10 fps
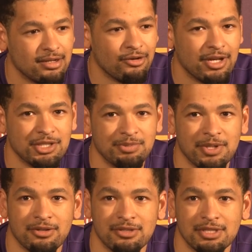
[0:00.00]
great
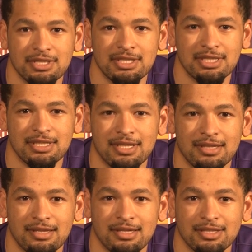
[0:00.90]
experiences
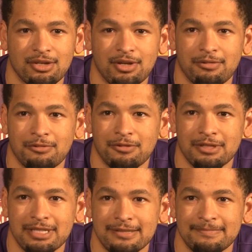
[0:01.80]
and things I'll never
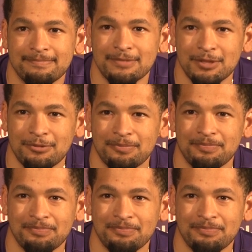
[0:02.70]
forget. So,